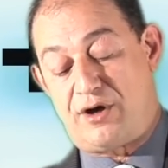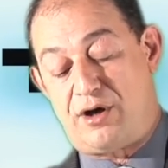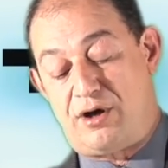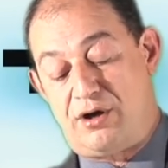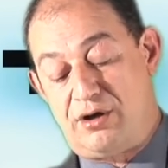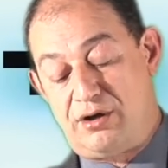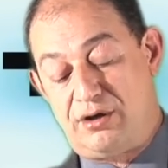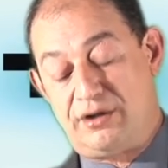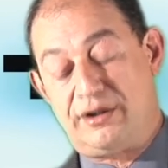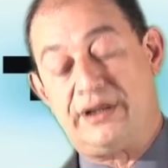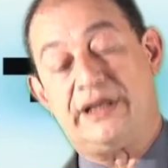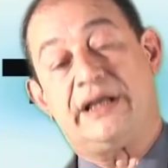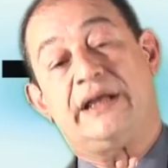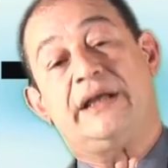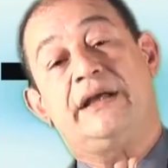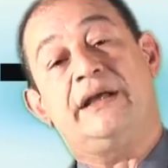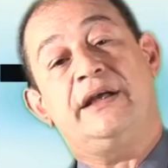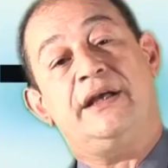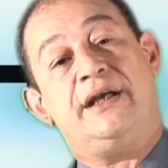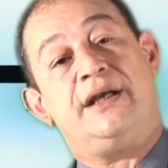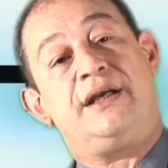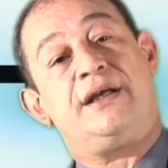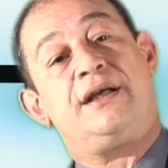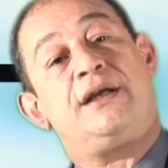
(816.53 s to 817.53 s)
all the
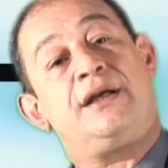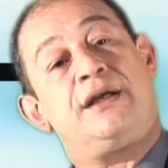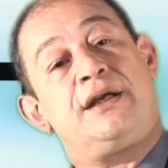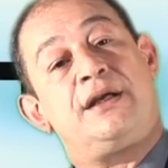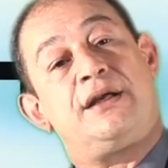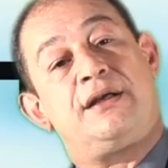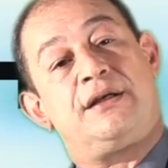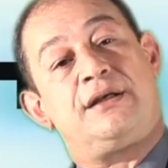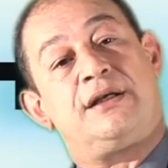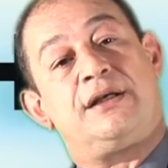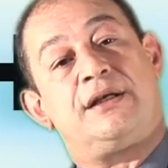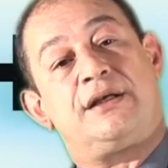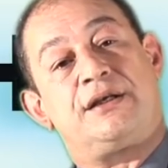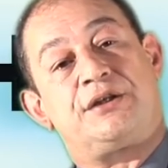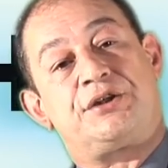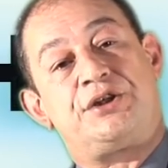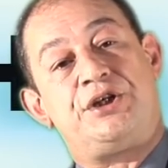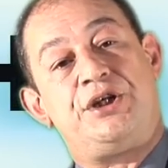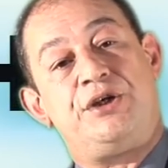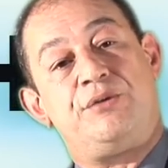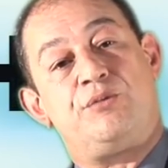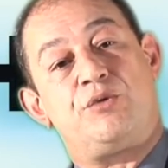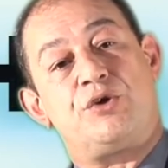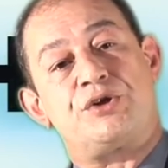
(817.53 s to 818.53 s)
uh,
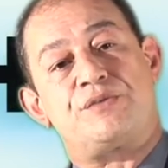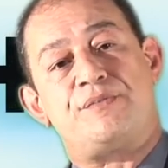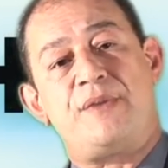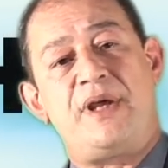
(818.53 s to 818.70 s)
keywords.